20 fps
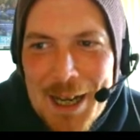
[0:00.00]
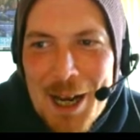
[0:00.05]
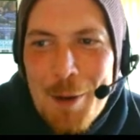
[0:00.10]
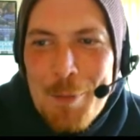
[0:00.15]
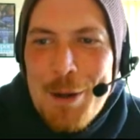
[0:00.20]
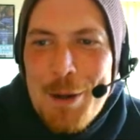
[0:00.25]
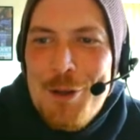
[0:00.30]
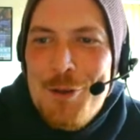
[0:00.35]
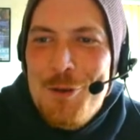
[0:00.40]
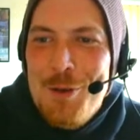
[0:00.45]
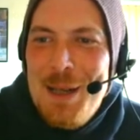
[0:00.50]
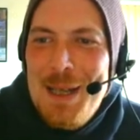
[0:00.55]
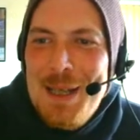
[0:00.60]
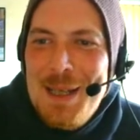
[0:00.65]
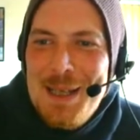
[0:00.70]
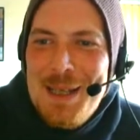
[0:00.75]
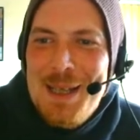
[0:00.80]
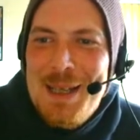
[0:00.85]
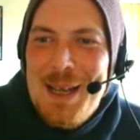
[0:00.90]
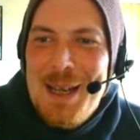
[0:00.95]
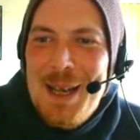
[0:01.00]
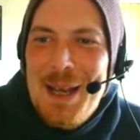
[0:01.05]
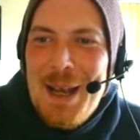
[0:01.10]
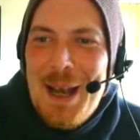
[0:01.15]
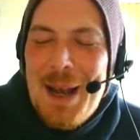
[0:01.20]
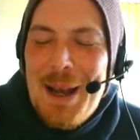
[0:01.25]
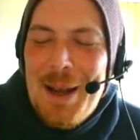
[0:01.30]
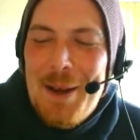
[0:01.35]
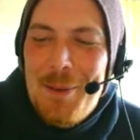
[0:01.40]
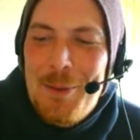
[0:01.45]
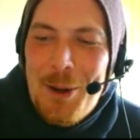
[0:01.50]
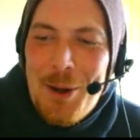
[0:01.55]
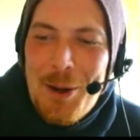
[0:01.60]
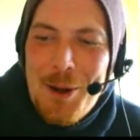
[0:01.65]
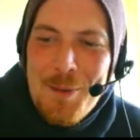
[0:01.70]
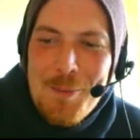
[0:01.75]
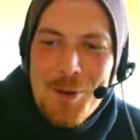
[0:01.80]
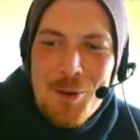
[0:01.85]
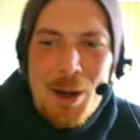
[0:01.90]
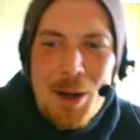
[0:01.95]
I'll be intrigued to see how the
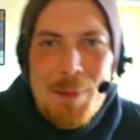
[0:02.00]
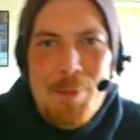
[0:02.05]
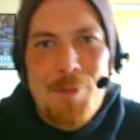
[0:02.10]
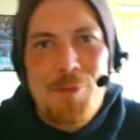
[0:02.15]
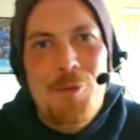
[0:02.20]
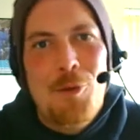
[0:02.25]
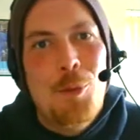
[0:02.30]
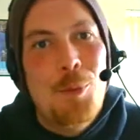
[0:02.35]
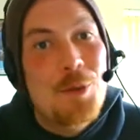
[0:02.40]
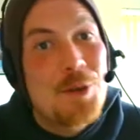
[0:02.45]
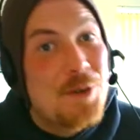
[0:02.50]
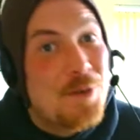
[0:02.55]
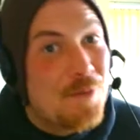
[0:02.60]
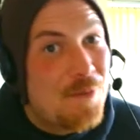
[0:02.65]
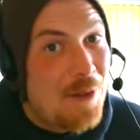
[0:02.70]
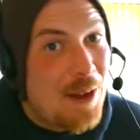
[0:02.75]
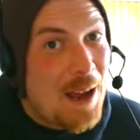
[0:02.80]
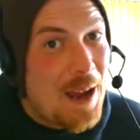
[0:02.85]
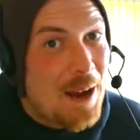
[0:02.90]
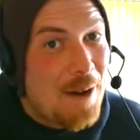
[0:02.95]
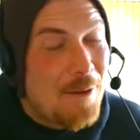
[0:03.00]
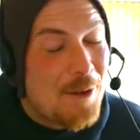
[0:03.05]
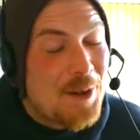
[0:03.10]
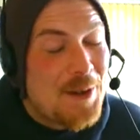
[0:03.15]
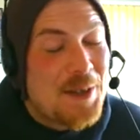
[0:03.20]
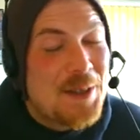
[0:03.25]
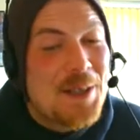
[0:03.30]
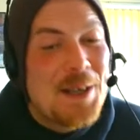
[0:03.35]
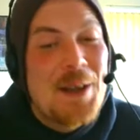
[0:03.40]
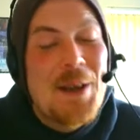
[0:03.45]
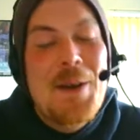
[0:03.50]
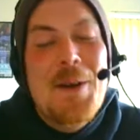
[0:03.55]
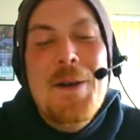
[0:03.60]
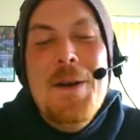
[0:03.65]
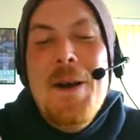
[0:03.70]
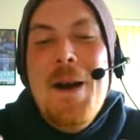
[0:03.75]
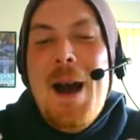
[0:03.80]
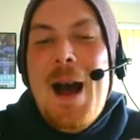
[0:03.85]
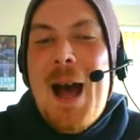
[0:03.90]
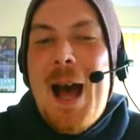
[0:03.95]
home and away performance varies
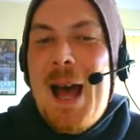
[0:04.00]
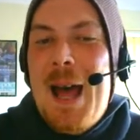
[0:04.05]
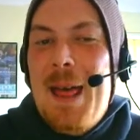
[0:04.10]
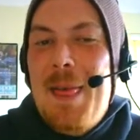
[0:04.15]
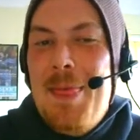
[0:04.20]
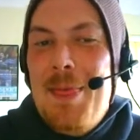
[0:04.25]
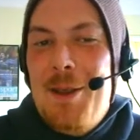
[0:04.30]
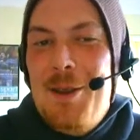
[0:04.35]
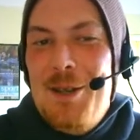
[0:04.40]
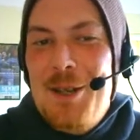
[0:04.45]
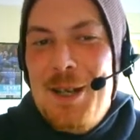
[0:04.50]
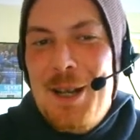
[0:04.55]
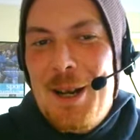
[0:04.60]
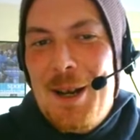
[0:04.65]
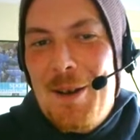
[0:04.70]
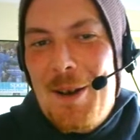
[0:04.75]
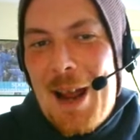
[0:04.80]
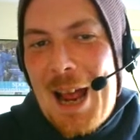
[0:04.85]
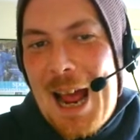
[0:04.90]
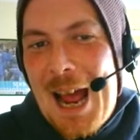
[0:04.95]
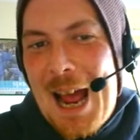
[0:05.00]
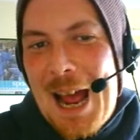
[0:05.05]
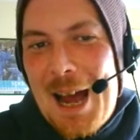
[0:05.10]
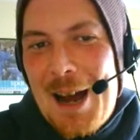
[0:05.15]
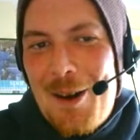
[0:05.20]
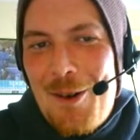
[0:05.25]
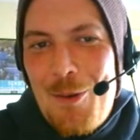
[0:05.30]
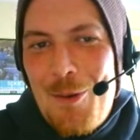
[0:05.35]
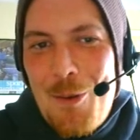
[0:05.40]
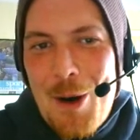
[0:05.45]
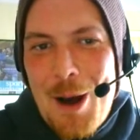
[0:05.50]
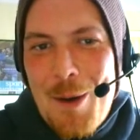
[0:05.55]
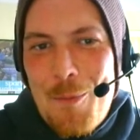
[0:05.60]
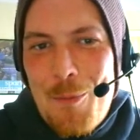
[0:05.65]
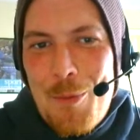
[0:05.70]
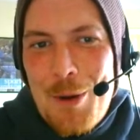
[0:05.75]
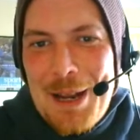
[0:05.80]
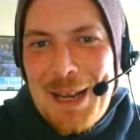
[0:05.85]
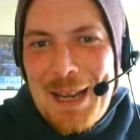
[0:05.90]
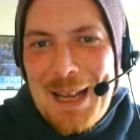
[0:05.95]
and you know how
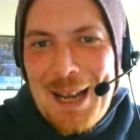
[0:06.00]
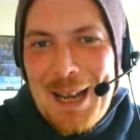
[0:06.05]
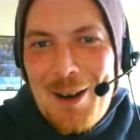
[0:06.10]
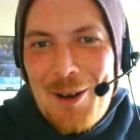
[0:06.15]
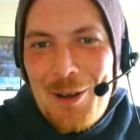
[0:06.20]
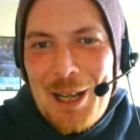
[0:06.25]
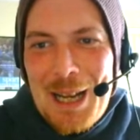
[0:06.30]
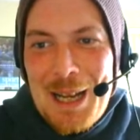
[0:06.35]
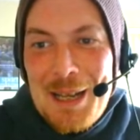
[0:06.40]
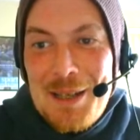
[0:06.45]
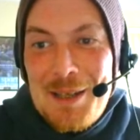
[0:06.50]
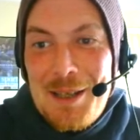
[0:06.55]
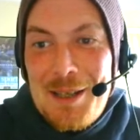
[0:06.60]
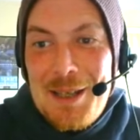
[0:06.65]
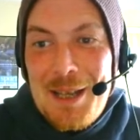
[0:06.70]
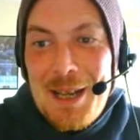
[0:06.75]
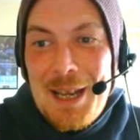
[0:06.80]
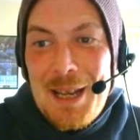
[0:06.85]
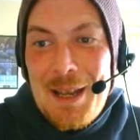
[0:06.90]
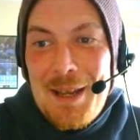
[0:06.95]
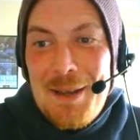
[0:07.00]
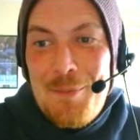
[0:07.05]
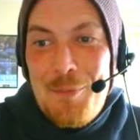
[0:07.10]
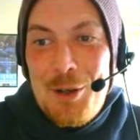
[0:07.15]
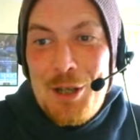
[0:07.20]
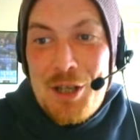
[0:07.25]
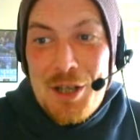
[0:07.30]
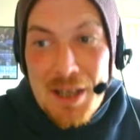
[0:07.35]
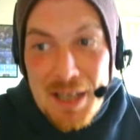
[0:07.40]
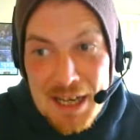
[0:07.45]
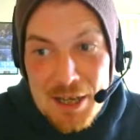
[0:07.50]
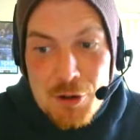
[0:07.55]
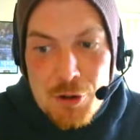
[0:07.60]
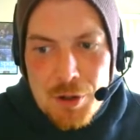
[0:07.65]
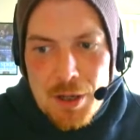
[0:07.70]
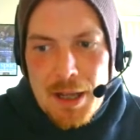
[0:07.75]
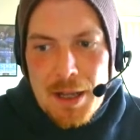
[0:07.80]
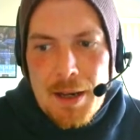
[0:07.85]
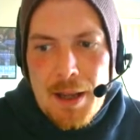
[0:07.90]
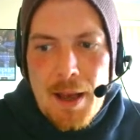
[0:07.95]
um, we can get on against a team which
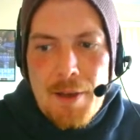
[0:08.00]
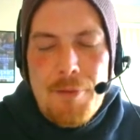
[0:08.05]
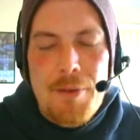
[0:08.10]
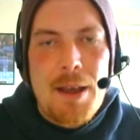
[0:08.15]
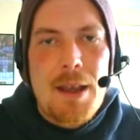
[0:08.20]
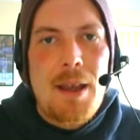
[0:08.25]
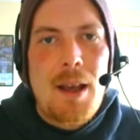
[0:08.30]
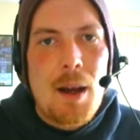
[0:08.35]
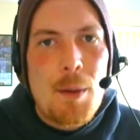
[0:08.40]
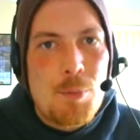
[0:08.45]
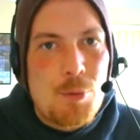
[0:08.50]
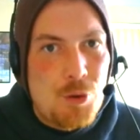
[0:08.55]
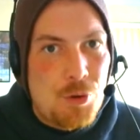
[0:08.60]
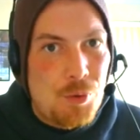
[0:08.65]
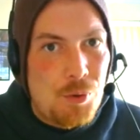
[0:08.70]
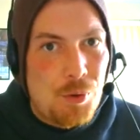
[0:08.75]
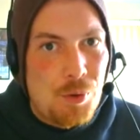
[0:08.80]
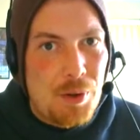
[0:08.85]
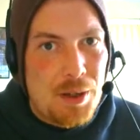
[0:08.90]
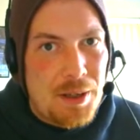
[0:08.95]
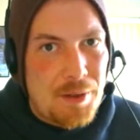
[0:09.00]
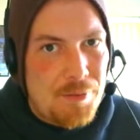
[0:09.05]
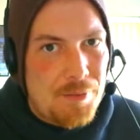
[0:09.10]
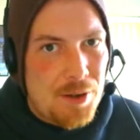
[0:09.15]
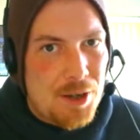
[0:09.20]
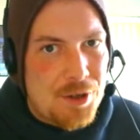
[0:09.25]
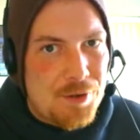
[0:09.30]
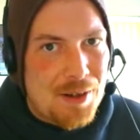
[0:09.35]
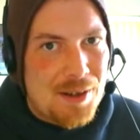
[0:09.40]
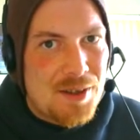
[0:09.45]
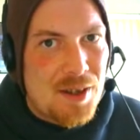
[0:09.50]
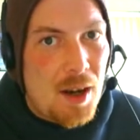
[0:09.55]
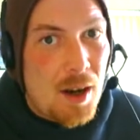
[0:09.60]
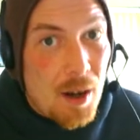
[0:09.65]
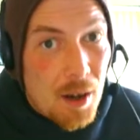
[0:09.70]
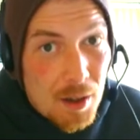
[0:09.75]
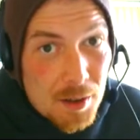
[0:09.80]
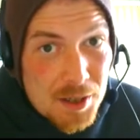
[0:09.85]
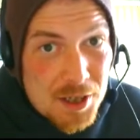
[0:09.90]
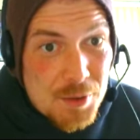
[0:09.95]
literally in the FA Cup draw in the first round is the
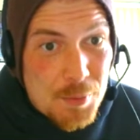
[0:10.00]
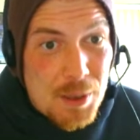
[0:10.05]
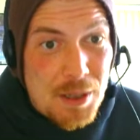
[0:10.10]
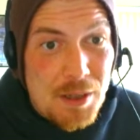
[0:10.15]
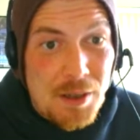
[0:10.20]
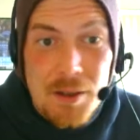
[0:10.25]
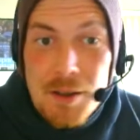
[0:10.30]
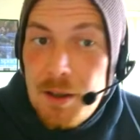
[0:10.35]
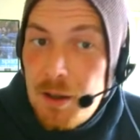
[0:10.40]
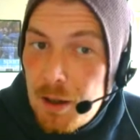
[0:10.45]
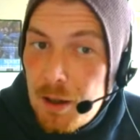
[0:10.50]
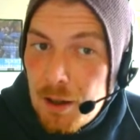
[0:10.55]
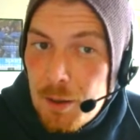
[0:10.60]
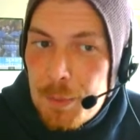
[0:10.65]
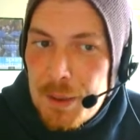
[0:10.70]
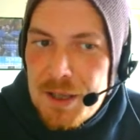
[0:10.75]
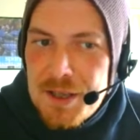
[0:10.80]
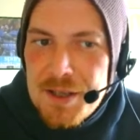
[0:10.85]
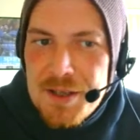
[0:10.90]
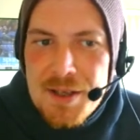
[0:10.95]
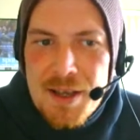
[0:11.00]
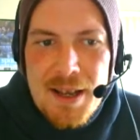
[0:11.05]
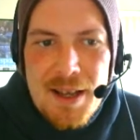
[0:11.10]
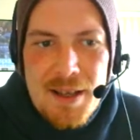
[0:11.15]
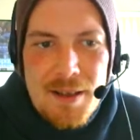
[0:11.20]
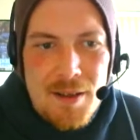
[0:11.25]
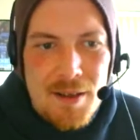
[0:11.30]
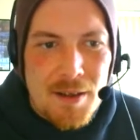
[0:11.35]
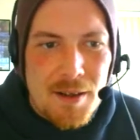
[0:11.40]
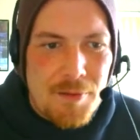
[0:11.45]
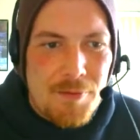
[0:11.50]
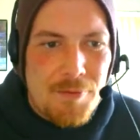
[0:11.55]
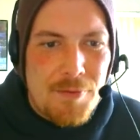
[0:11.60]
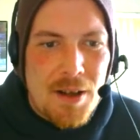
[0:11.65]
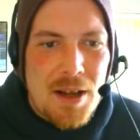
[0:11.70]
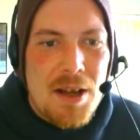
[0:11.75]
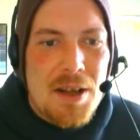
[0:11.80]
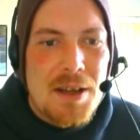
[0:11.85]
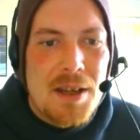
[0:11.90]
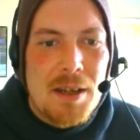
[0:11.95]
hardest we could have got because they look
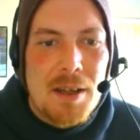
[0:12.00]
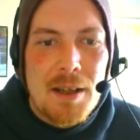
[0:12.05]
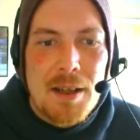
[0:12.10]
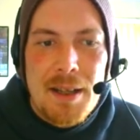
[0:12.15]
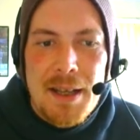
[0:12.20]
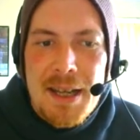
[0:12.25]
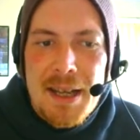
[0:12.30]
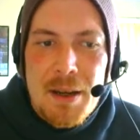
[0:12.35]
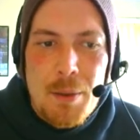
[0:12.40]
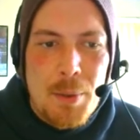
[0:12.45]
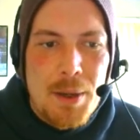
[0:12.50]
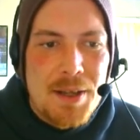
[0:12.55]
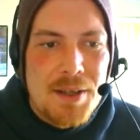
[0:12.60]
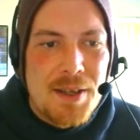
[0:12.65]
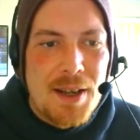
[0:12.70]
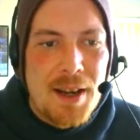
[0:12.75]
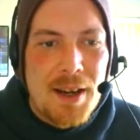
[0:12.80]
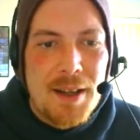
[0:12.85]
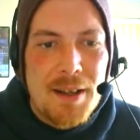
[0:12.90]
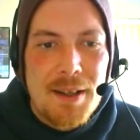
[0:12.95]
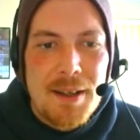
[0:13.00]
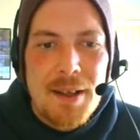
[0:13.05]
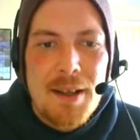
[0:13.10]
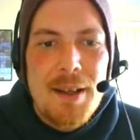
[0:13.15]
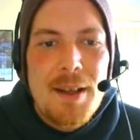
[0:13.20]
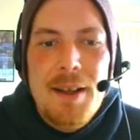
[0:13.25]
third in the league, we're second.